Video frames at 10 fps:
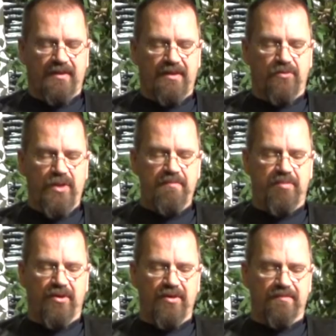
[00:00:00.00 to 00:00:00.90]
The Green
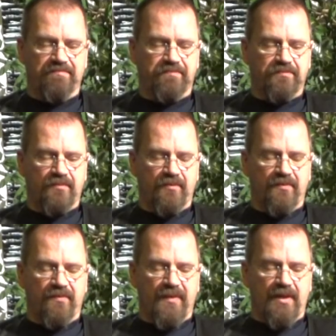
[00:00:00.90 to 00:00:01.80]
Party,
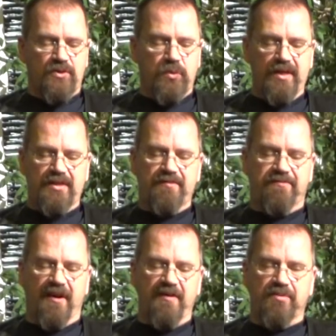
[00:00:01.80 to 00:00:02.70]

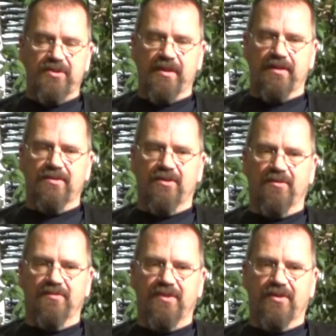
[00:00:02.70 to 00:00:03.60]
25%
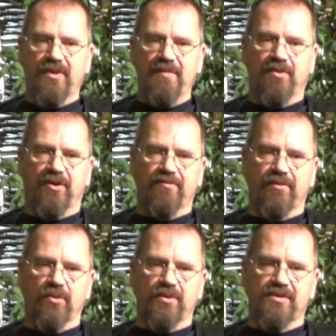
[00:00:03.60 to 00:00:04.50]
of the Green Party
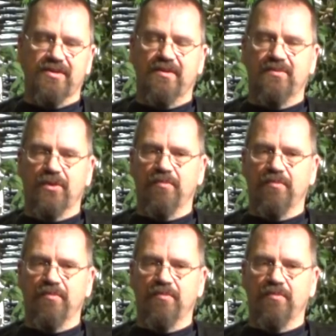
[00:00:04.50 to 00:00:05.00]
voters were